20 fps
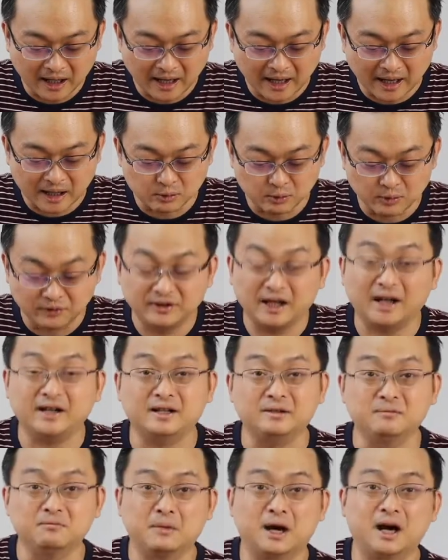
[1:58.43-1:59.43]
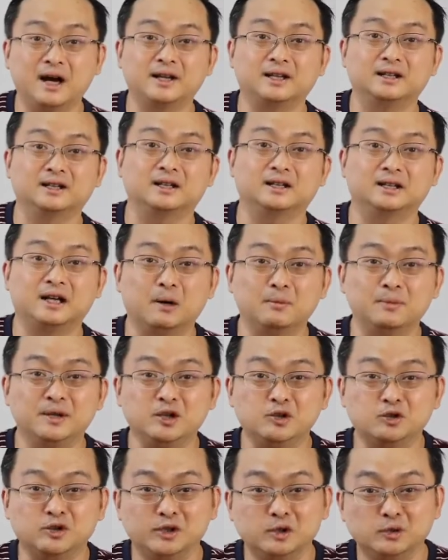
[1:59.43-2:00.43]
And with that in mind, I'll
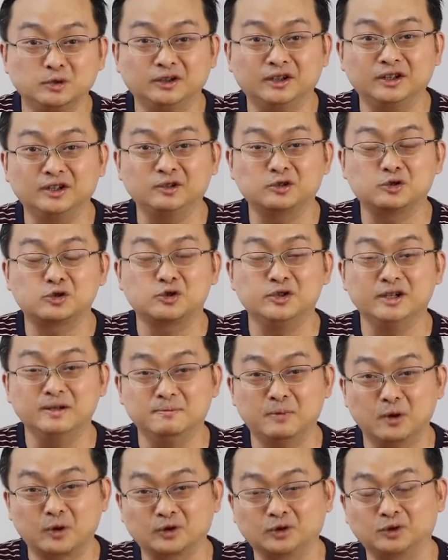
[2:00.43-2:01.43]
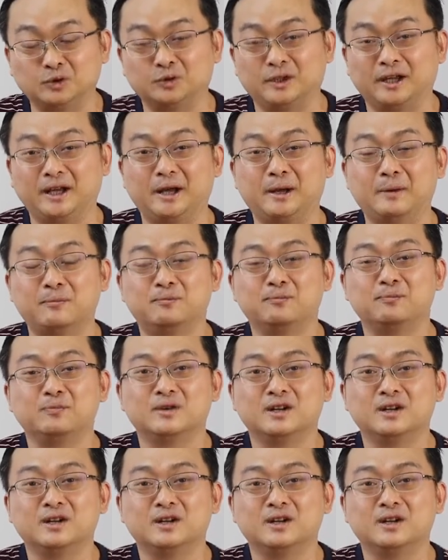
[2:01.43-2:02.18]
be introducing 3 books today